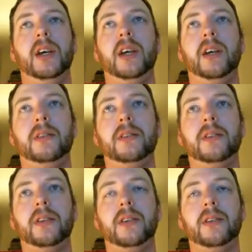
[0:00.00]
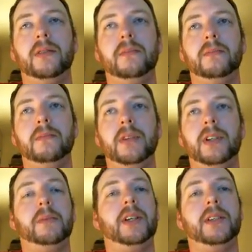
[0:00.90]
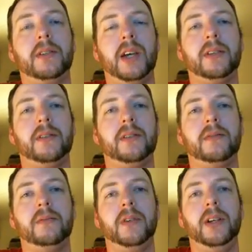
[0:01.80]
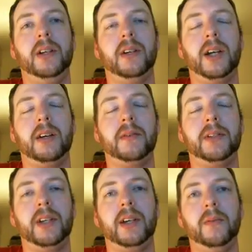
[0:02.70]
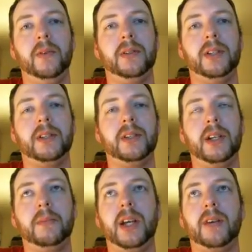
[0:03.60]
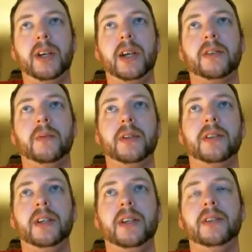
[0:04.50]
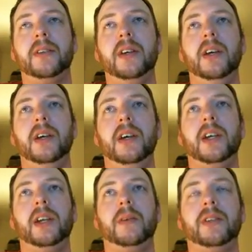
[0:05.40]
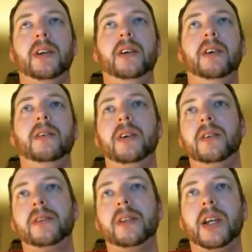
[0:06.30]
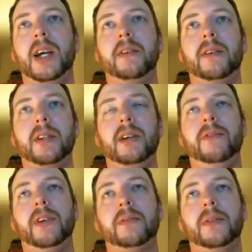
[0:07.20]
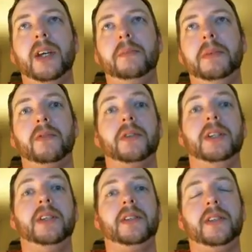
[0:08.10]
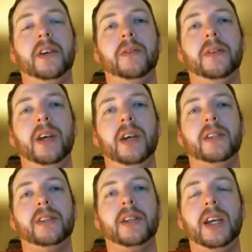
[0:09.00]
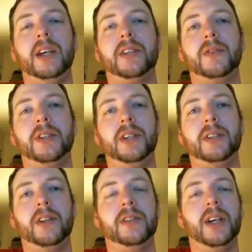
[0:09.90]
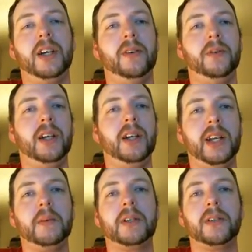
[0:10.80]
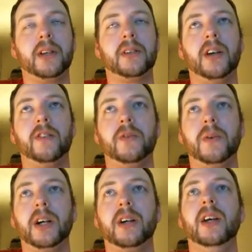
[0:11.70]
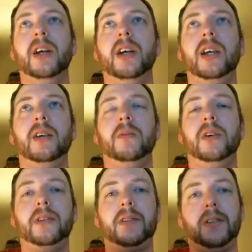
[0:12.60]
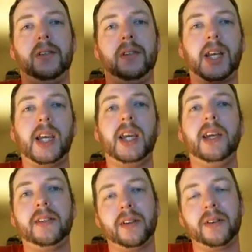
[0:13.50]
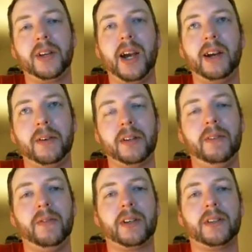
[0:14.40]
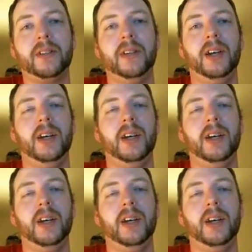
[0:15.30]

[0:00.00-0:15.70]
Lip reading: It's anybody's guess what I would say, is this, anybody have a guess on what this is? You might say, oh, it looks like hieroglyphics. Would that be the Rosetta Stone? It's like, yes, Rosetta Stone is not only a language learning software, it was the key to learning hieroglyphics.